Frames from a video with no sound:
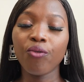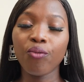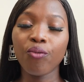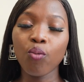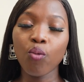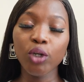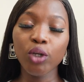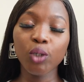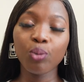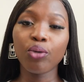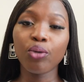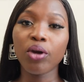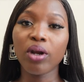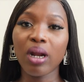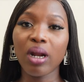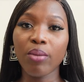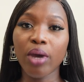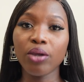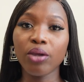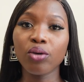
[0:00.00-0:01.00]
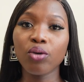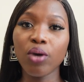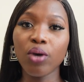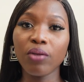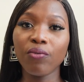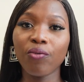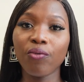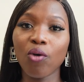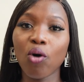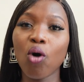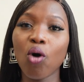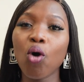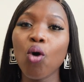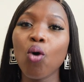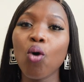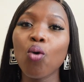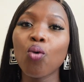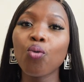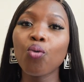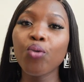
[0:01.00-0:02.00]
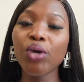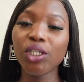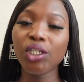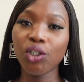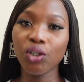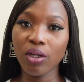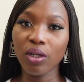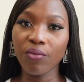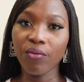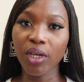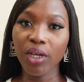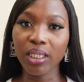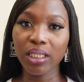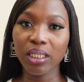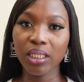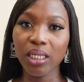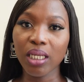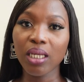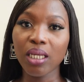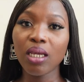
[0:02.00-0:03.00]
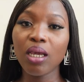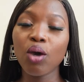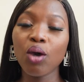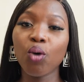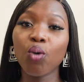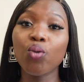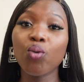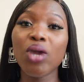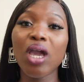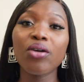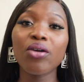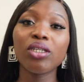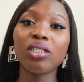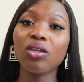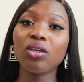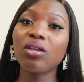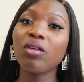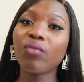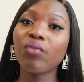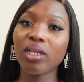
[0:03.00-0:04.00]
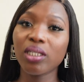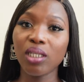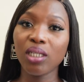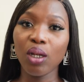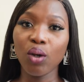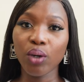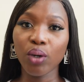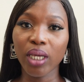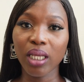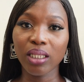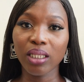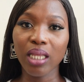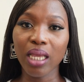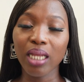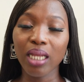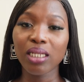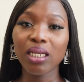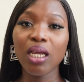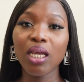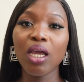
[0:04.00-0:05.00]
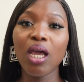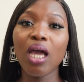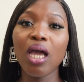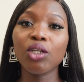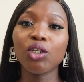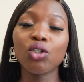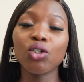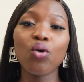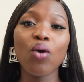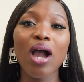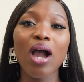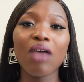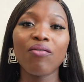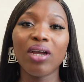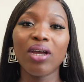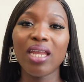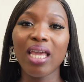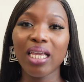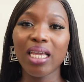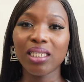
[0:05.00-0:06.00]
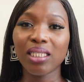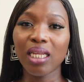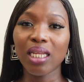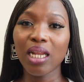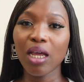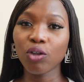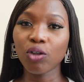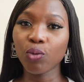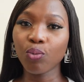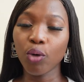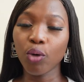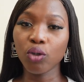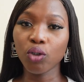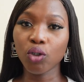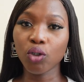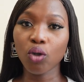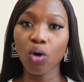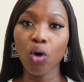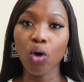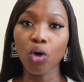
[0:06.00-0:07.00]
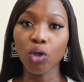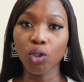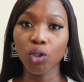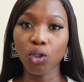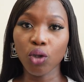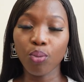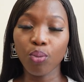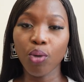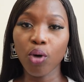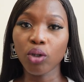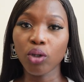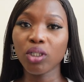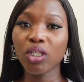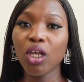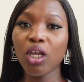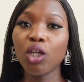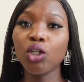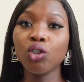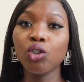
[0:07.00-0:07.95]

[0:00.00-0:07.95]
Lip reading: Which program are you going for? Which university? Where is the university located? Do you have an external sponsor or support?